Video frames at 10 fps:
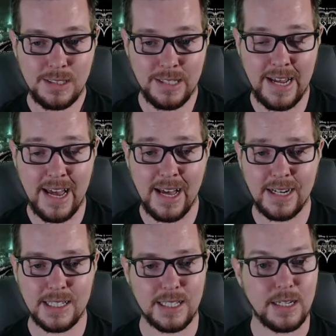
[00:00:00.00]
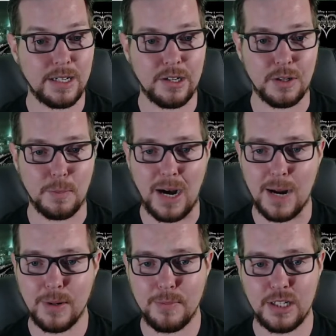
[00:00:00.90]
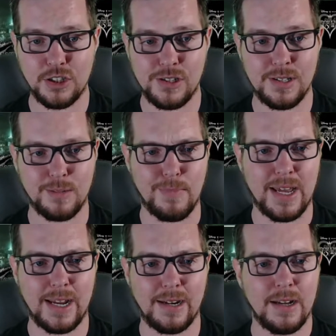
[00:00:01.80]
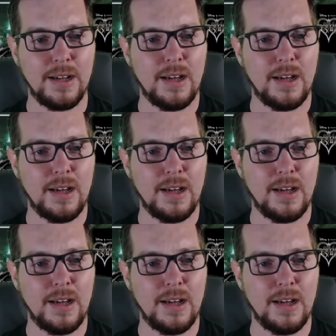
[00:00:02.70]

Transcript: They had the bomber mission, the main